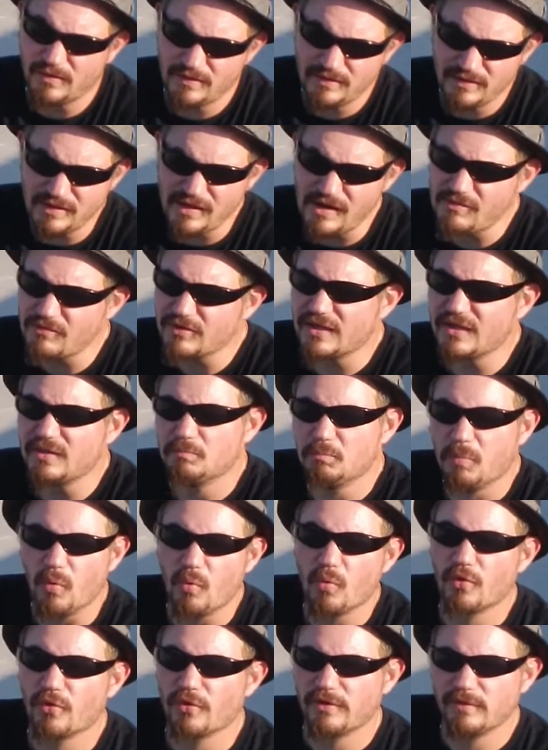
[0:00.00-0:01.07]
You ever get
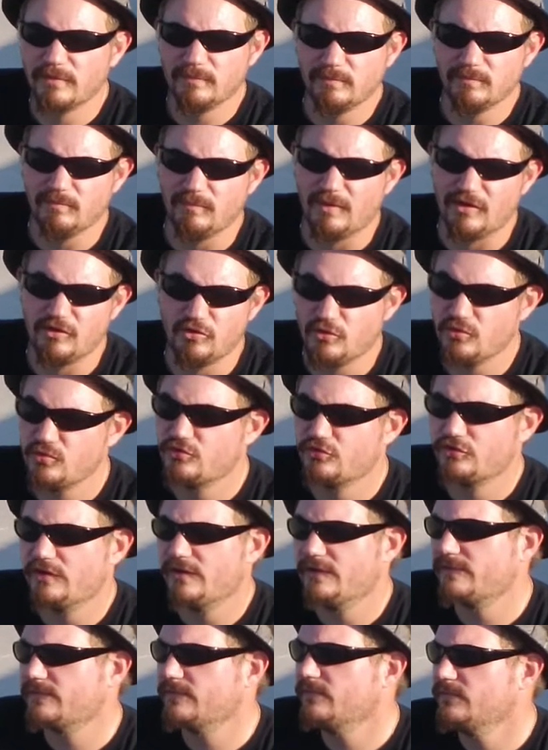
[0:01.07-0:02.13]
bored and do
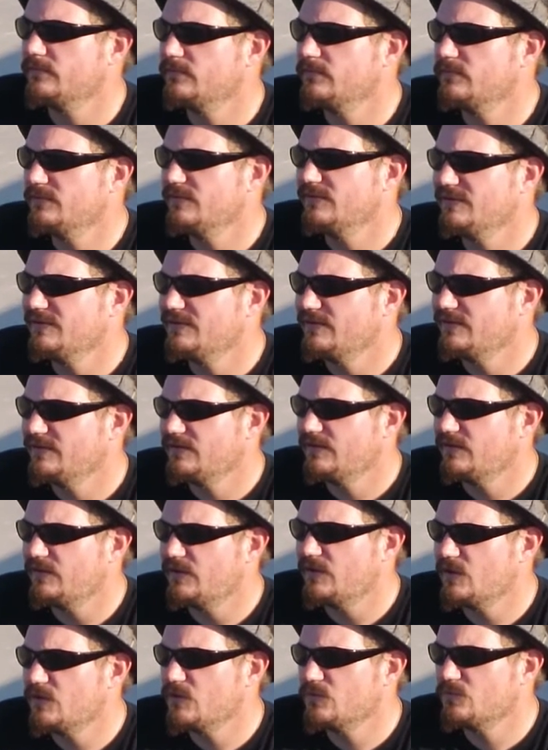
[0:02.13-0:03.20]
shit?
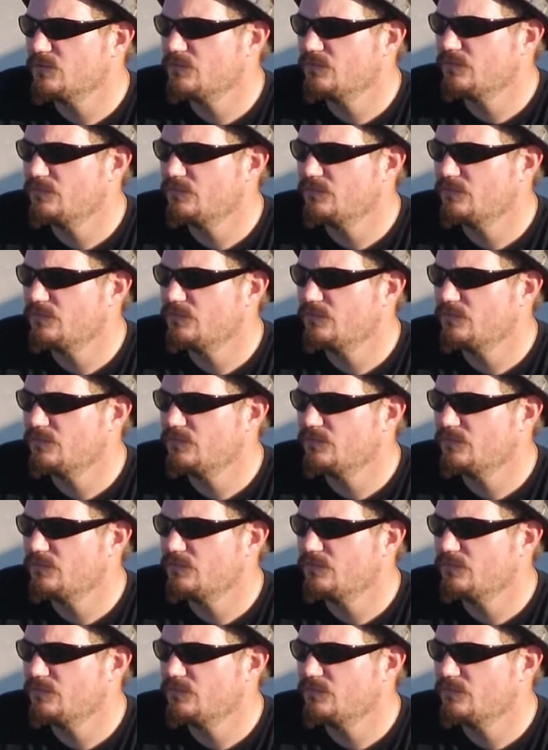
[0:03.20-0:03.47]
You know,